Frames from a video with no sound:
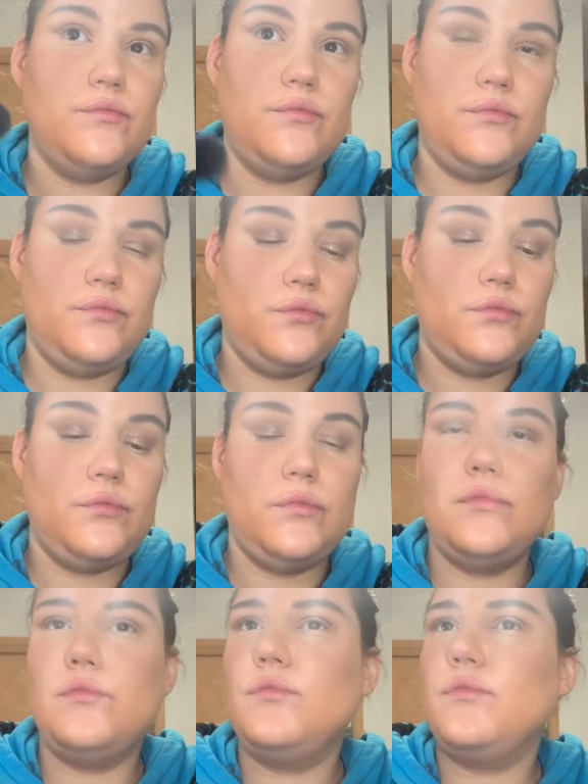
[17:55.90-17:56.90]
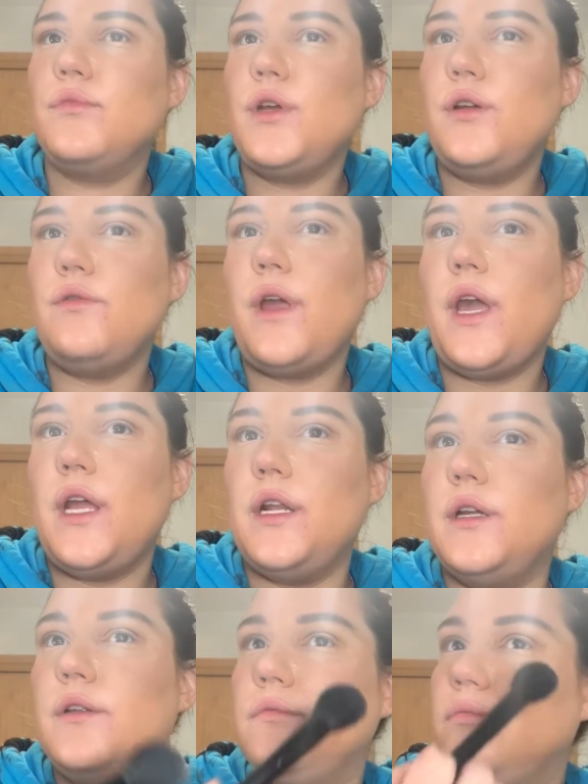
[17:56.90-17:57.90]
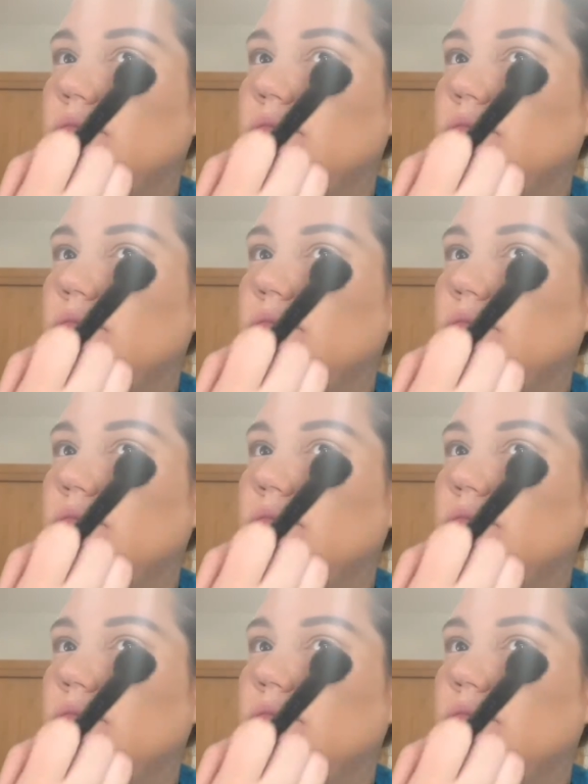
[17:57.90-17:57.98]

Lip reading: I don't hate it.